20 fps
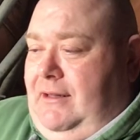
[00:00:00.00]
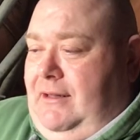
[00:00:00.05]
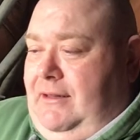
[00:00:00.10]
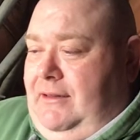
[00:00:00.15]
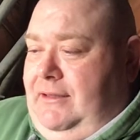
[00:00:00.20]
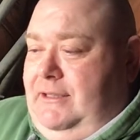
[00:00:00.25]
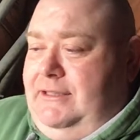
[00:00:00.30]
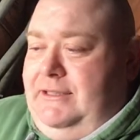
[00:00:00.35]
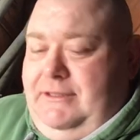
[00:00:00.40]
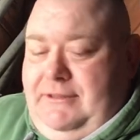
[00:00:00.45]

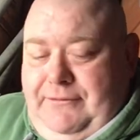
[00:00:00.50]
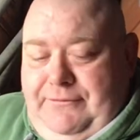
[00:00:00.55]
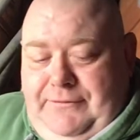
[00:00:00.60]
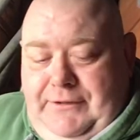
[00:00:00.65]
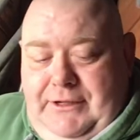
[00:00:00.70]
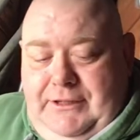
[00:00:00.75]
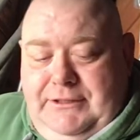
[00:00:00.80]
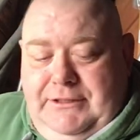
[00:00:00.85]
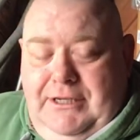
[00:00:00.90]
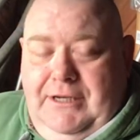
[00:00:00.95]
This is the
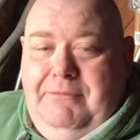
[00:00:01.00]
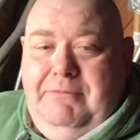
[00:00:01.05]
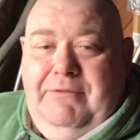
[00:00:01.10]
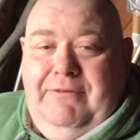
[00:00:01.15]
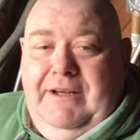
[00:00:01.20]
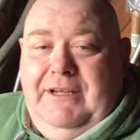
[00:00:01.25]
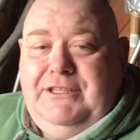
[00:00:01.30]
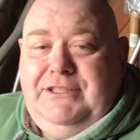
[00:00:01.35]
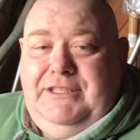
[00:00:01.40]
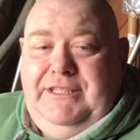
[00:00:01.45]
first time I've
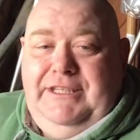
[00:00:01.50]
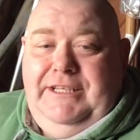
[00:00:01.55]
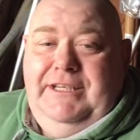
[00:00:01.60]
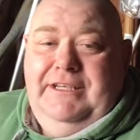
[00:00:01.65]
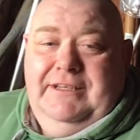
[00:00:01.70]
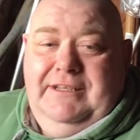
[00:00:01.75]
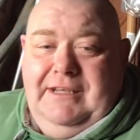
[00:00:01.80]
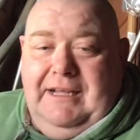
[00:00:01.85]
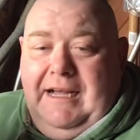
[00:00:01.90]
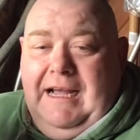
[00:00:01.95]
actually
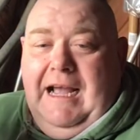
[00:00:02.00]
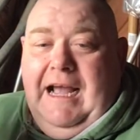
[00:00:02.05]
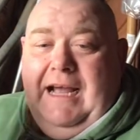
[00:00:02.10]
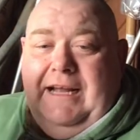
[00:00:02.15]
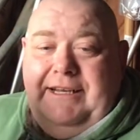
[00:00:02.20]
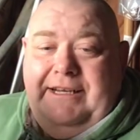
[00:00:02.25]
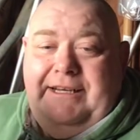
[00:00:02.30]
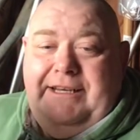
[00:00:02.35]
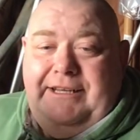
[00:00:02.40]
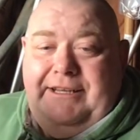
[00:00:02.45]
had
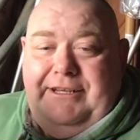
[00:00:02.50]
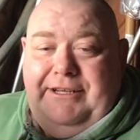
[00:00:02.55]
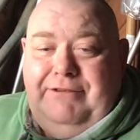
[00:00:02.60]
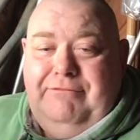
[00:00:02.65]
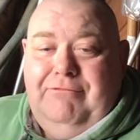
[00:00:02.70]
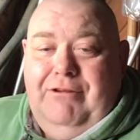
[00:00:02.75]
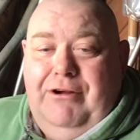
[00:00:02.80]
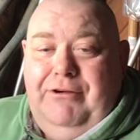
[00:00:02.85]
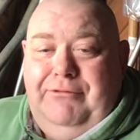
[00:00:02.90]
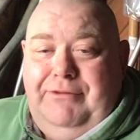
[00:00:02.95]
anything
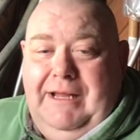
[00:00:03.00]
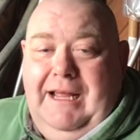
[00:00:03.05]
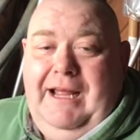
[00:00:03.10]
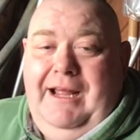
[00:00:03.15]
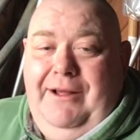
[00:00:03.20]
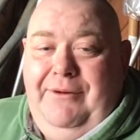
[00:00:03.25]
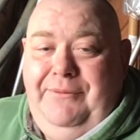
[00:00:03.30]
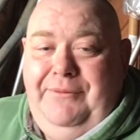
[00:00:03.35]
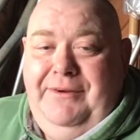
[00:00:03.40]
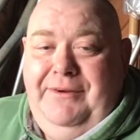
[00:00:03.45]
wrote down.